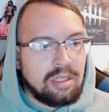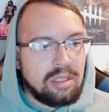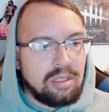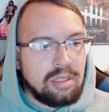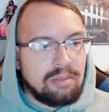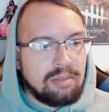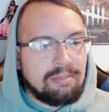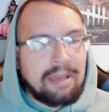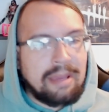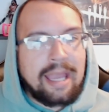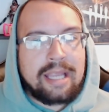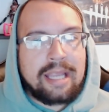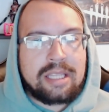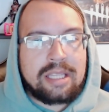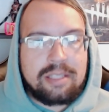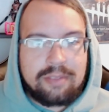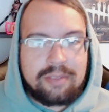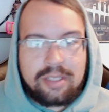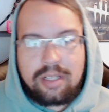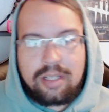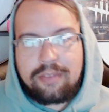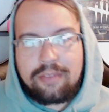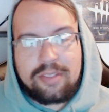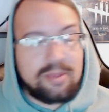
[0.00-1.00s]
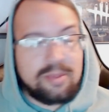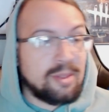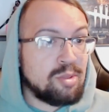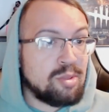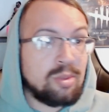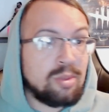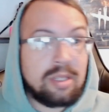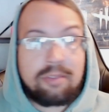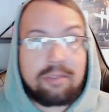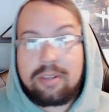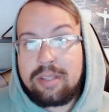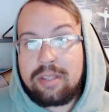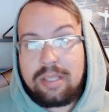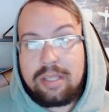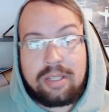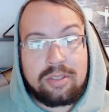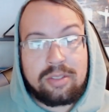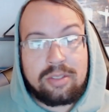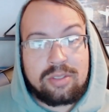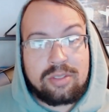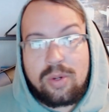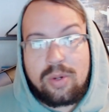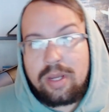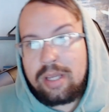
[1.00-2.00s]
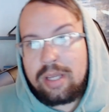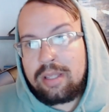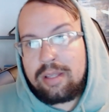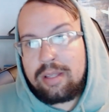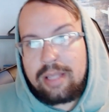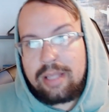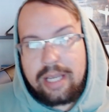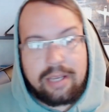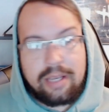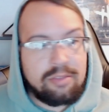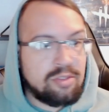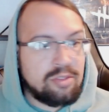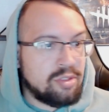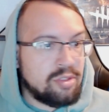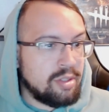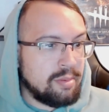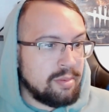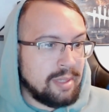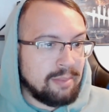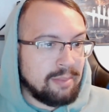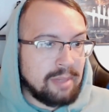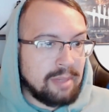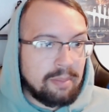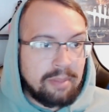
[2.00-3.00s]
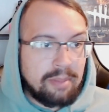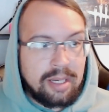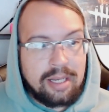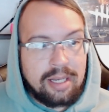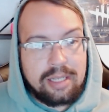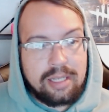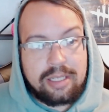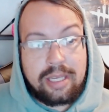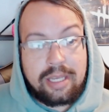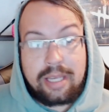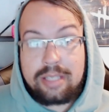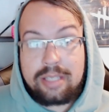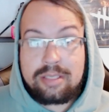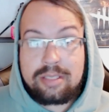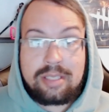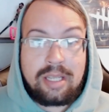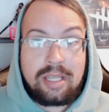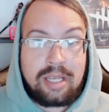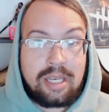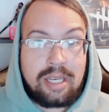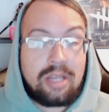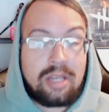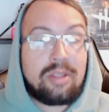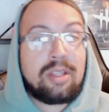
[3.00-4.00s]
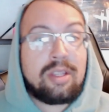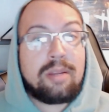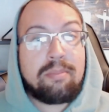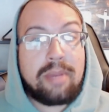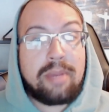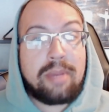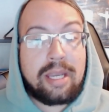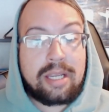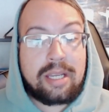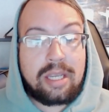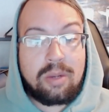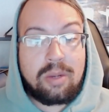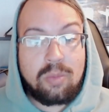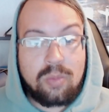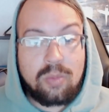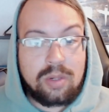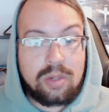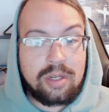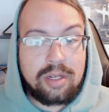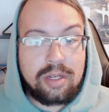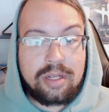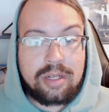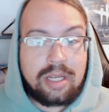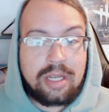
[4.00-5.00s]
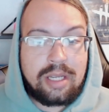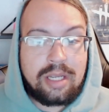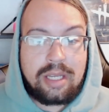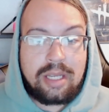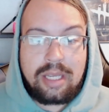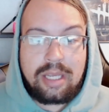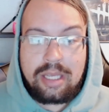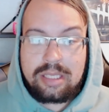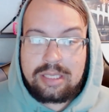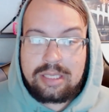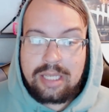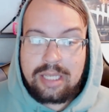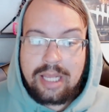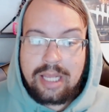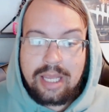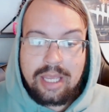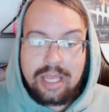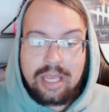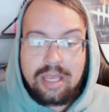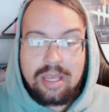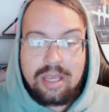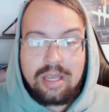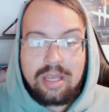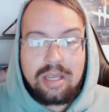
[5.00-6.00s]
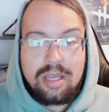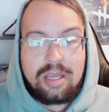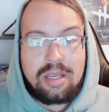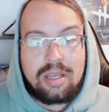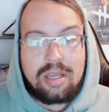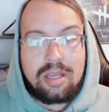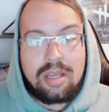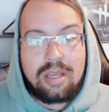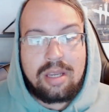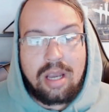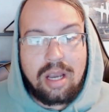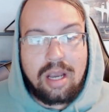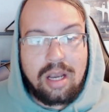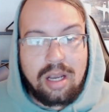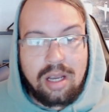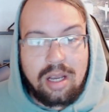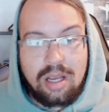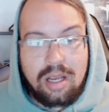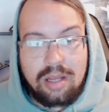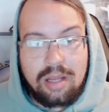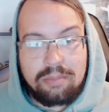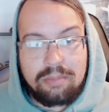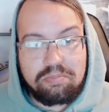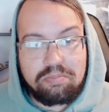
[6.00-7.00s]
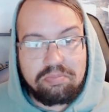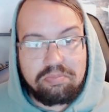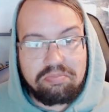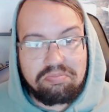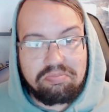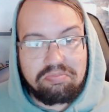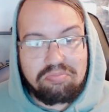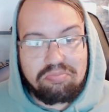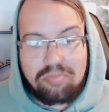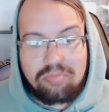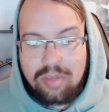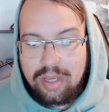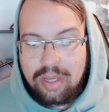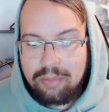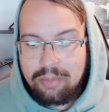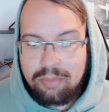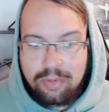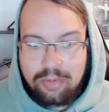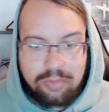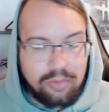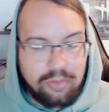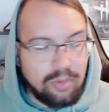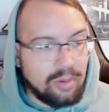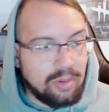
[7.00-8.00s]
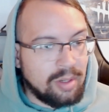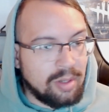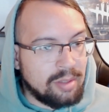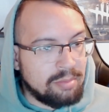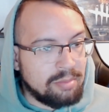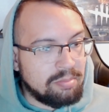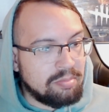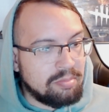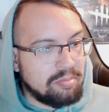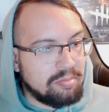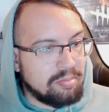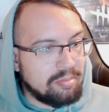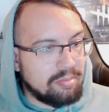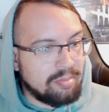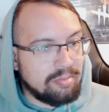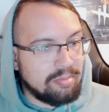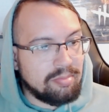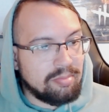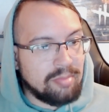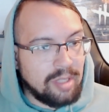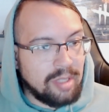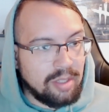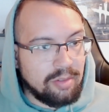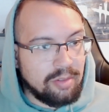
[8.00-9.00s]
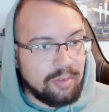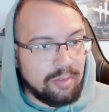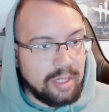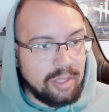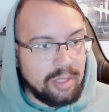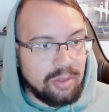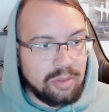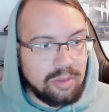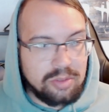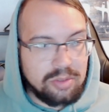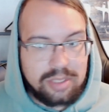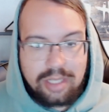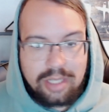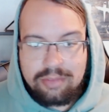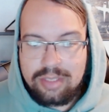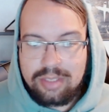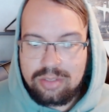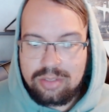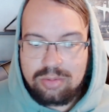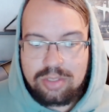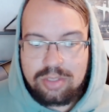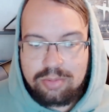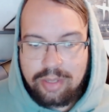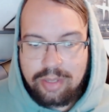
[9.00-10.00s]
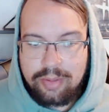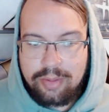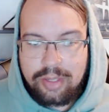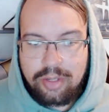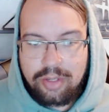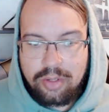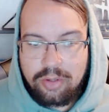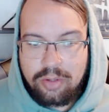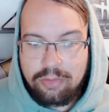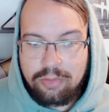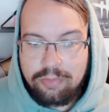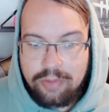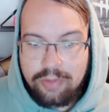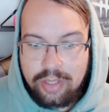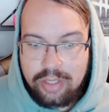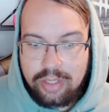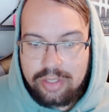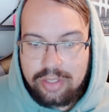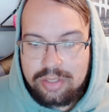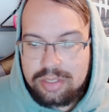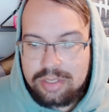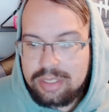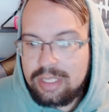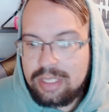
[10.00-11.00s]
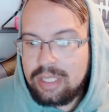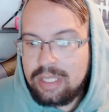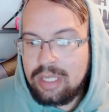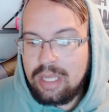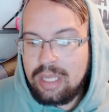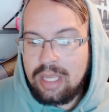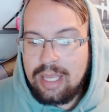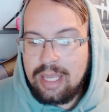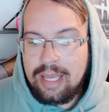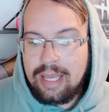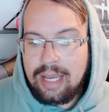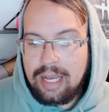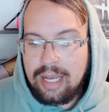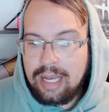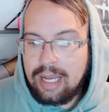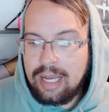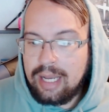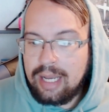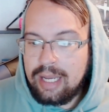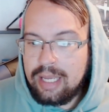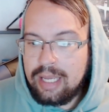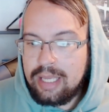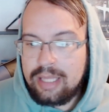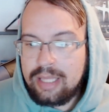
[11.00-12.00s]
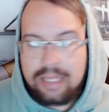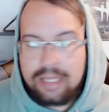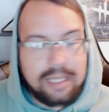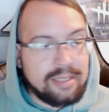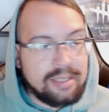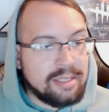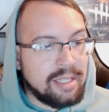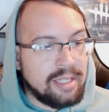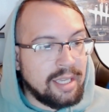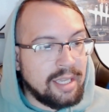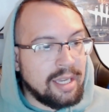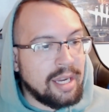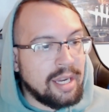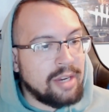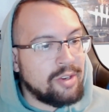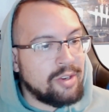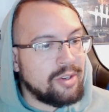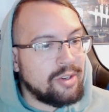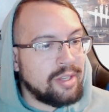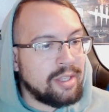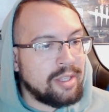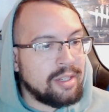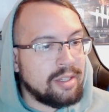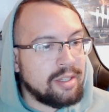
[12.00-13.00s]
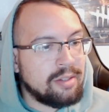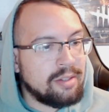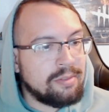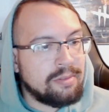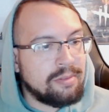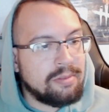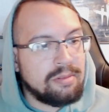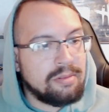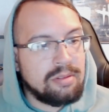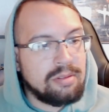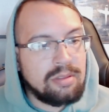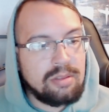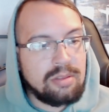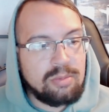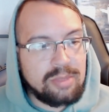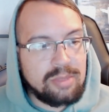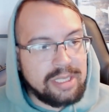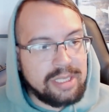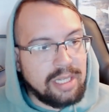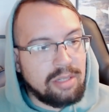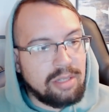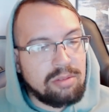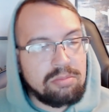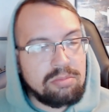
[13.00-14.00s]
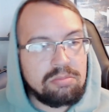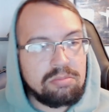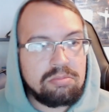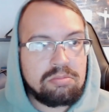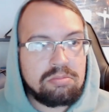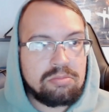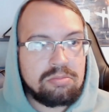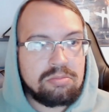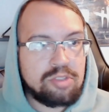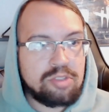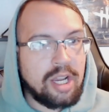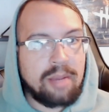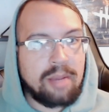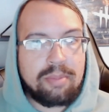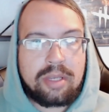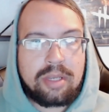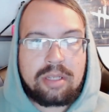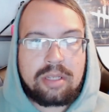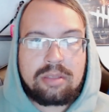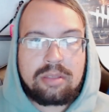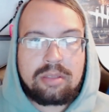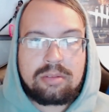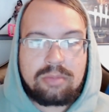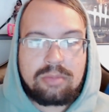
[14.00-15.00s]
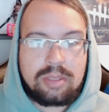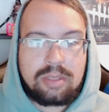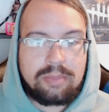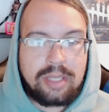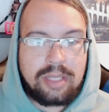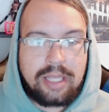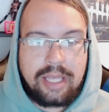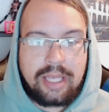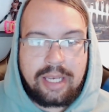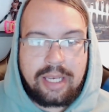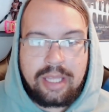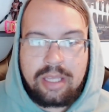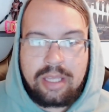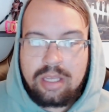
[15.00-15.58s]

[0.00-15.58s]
active enough, especially with everything else going on, live streaming my podcast, and now that I'm back at work. And today, uh, before the other video goes live, this one's probably gonna go first. I last night, irony enough, was out shopping with my lady,